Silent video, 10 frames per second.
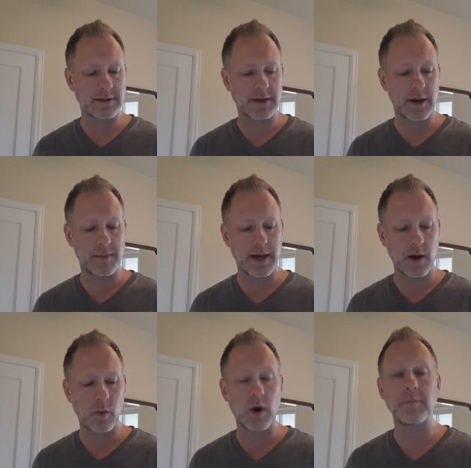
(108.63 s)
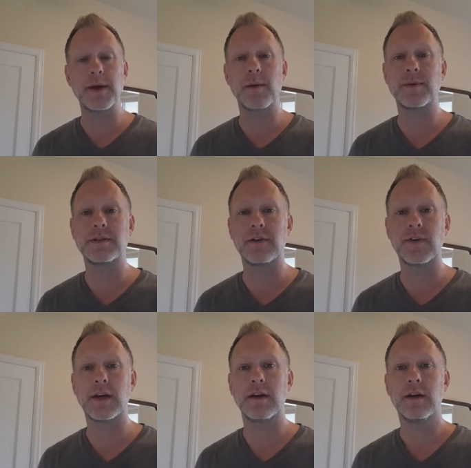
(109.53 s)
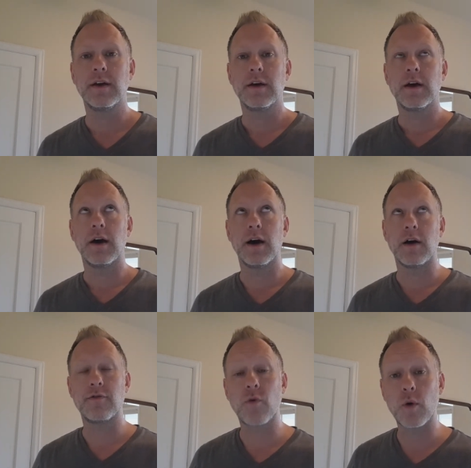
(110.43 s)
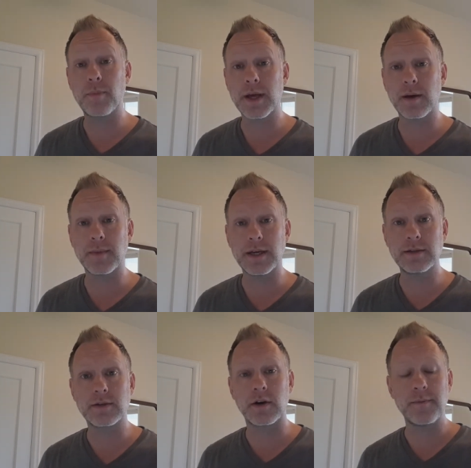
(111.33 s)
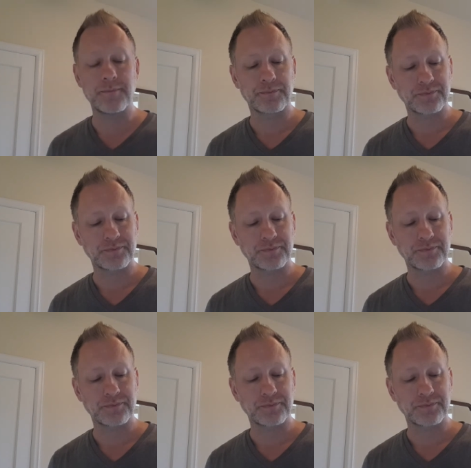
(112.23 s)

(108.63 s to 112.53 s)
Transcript: It's going to be at 1 p.m. Pacific, uh, 4 p.m. Eastern